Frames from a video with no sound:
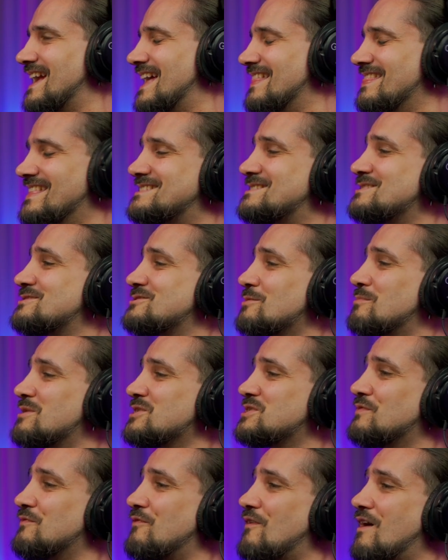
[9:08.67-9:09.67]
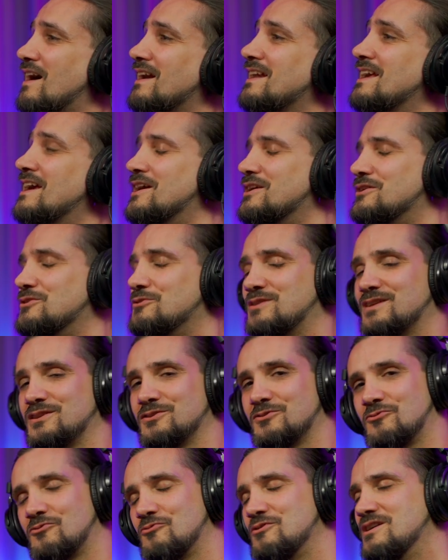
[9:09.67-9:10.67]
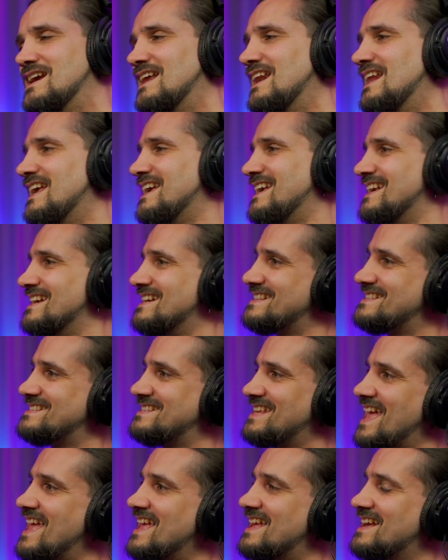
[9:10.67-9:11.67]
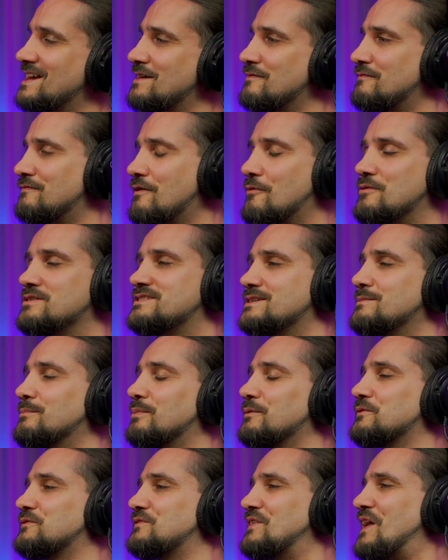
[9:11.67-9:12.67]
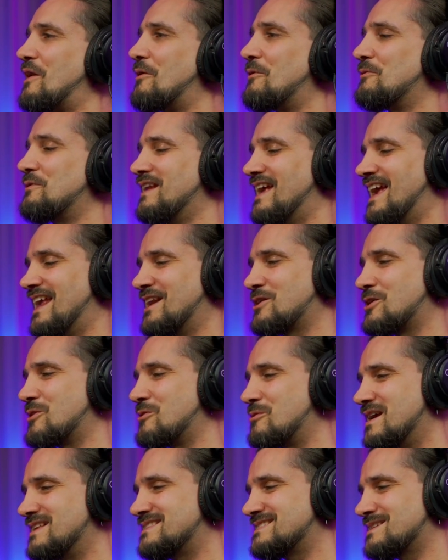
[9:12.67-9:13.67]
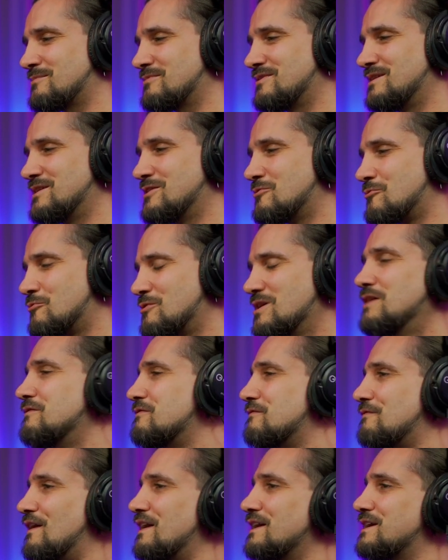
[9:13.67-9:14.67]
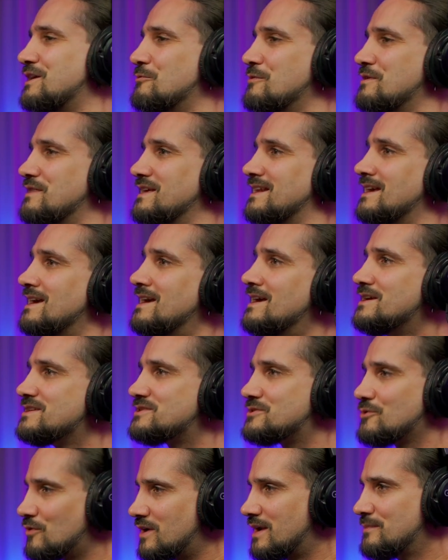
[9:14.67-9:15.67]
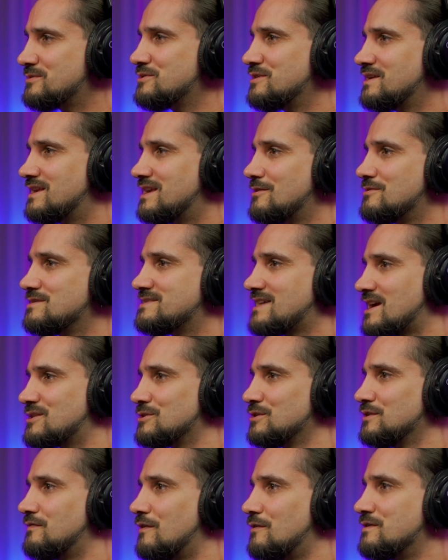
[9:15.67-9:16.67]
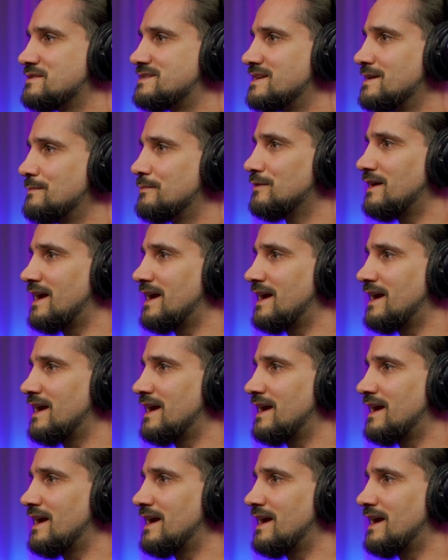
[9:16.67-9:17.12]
And this is so much fun. You can really take a very simple sound and create something really funky with it. So what I'm doing here is actually very simple.